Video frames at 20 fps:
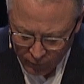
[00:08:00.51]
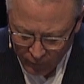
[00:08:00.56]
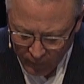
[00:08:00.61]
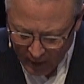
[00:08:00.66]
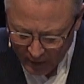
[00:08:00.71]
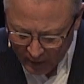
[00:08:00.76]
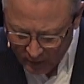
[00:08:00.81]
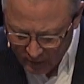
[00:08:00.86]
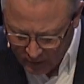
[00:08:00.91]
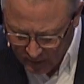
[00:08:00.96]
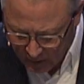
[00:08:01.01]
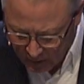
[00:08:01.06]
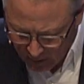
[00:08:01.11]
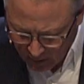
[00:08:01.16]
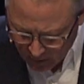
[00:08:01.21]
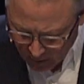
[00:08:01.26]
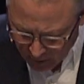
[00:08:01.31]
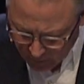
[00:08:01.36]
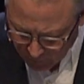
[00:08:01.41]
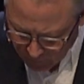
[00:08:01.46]
affects
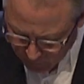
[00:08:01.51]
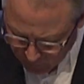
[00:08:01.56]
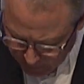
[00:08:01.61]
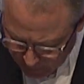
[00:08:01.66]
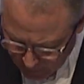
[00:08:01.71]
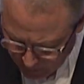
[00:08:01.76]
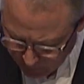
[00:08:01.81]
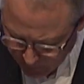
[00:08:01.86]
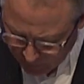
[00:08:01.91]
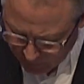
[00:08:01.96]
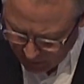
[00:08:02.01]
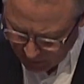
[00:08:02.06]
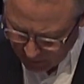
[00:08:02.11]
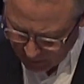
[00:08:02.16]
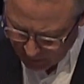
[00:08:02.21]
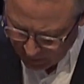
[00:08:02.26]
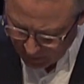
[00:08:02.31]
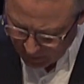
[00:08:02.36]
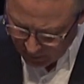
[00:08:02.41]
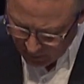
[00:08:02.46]

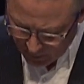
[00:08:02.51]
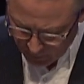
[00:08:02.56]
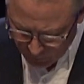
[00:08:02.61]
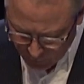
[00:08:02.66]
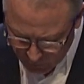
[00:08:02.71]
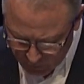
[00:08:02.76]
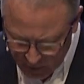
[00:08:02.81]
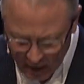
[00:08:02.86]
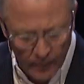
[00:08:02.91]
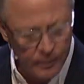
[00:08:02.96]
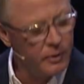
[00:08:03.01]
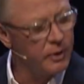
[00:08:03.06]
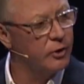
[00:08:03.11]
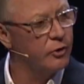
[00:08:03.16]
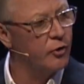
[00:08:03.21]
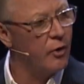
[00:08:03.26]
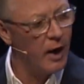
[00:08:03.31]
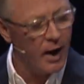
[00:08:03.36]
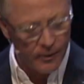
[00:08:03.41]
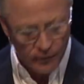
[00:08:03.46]
perception, and
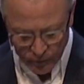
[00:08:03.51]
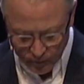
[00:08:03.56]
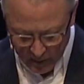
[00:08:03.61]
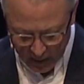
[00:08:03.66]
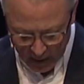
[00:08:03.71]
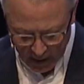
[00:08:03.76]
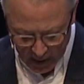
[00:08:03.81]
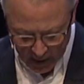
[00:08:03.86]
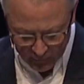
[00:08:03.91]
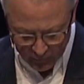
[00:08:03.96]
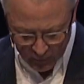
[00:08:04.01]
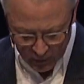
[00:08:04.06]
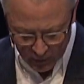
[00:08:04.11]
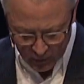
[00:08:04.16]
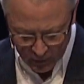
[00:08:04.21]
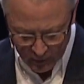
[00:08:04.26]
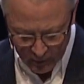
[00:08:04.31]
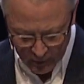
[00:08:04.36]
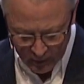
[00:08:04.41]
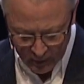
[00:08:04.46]
perception drives
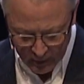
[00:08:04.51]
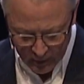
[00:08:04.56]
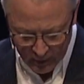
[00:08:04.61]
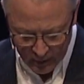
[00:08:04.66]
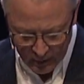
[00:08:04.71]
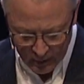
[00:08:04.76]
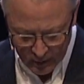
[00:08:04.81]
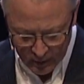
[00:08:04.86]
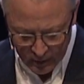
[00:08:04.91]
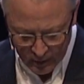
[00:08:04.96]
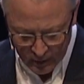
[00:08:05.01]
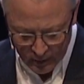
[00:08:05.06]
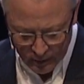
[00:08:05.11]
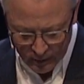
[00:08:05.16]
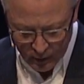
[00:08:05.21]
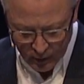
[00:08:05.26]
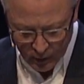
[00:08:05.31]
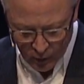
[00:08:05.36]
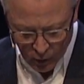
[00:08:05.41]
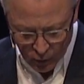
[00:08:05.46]
behavior.
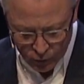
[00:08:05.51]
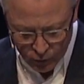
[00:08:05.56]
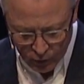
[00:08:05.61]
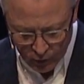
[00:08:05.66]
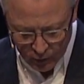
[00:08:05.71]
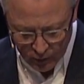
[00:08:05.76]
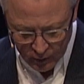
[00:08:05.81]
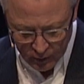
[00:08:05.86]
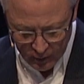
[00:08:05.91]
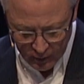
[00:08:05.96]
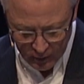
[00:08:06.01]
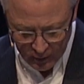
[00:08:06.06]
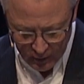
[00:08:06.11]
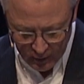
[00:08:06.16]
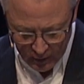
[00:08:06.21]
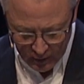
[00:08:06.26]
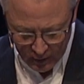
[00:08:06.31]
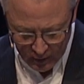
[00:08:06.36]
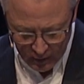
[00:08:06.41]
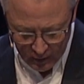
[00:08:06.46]
The culture
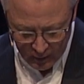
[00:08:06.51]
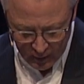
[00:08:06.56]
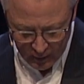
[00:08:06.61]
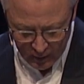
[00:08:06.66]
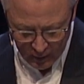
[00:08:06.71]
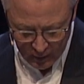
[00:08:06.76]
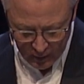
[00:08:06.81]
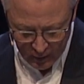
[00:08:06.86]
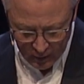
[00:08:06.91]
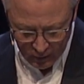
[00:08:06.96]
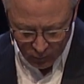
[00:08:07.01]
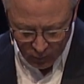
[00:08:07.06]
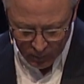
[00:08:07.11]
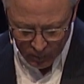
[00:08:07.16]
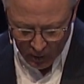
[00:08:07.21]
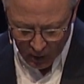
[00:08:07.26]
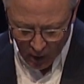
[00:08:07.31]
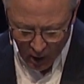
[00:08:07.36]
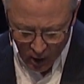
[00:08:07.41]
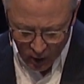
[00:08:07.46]

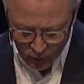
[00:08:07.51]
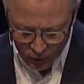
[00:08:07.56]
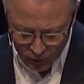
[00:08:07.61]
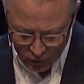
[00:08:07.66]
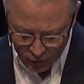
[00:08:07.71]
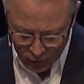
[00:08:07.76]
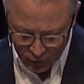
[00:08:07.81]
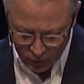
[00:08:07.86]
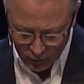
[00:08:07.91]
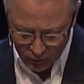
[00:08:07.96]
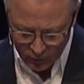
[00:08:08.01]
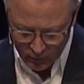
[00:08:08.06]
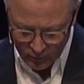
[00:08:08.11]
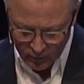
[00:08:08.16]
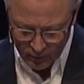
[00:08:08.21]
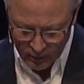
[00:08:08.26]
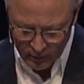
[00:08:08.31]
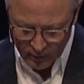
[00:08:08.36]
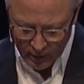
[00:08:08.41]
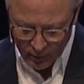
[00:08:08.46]
we belong to,
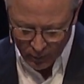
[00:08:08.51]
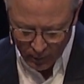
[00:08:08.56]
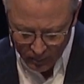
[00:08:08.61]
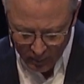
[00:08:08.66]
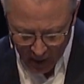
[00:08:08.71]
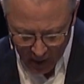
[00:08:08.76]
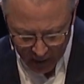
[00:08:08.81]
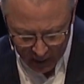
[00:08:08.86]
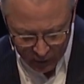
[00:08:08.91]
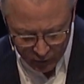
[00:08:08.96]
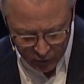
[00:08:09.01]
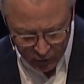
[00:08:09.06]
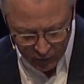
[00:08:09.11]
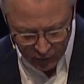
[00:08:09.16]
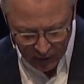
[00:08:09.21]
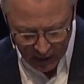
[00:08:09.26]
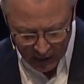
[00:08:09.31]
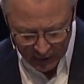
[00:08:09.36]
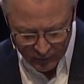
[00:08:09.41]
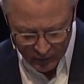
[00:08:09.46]
that we buy
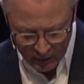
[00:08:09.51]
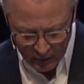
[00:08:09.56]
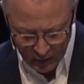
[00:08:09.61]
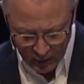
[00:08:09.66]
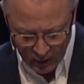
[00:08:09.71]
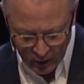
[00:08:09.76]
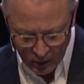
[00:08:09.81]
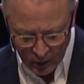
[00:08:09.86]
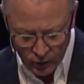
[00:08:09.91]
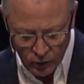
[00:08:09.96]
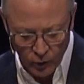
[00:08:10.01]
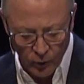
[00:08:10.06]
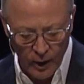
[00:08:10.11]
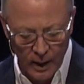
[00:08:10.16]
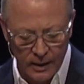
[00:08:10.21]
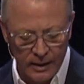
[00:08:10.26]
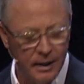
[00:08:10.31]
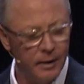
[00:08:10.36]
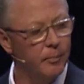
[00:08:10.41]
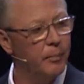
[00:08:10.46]
into, has
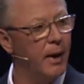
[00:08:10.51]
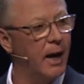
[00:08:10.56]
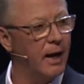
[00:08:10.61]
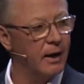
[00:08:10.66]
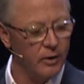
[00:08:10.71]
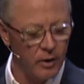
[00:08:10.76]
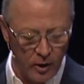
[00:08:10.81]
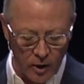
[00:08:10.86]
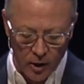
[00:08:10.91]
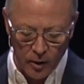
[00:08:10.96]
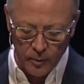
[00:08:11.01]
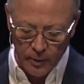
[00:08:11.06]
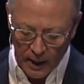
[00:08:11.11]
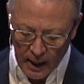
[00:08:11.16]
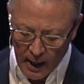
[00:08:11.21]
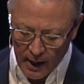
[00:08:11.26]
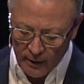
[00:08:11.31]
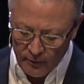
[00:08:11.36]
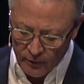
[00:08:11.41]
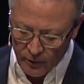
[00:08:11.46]
direct impact on our
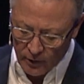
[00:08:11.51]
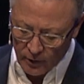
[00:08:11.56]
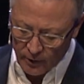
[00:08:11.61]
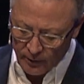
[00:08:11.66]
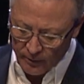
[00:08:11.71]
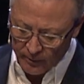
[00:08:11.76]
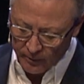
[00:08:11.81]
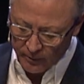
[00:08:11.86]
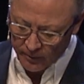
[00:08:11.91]
behavior.